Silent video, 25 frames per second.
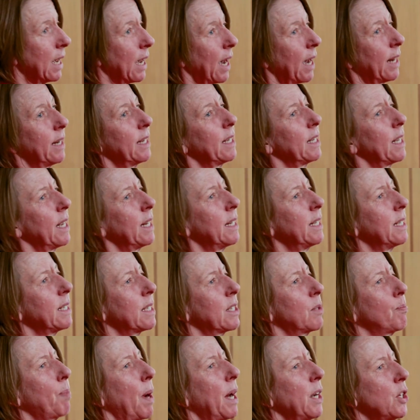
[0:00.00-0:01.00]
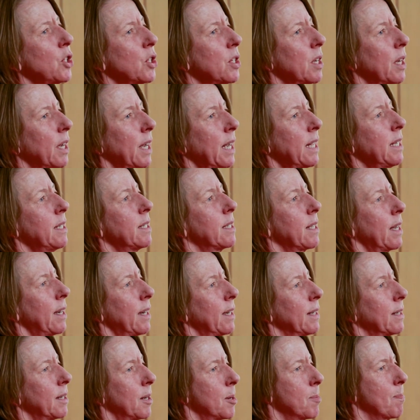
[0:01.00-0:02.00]
and it's passionate
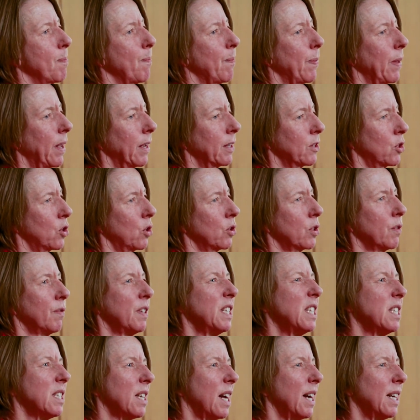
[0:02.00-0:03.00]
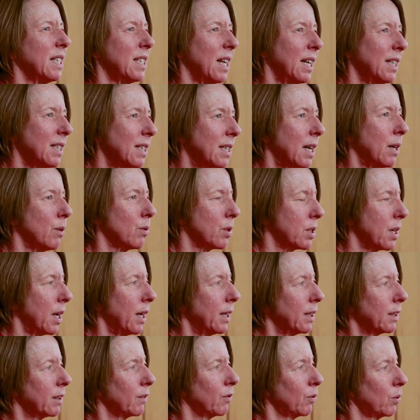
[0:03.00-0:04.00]
inside and sort of inside and
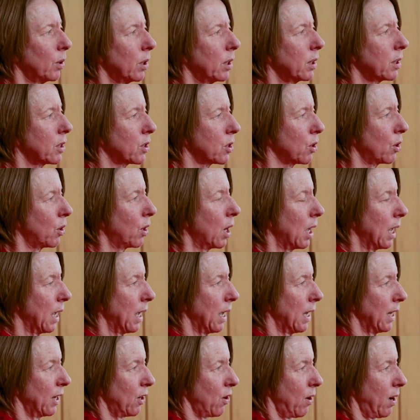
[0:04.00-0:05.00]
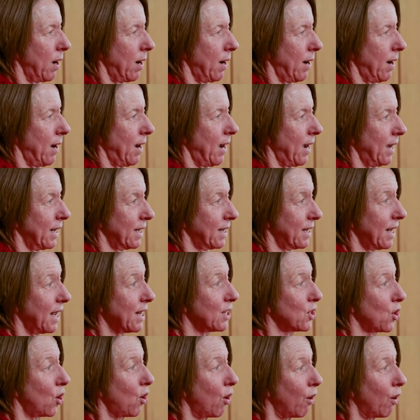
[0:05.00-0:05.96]
outside of work. So I set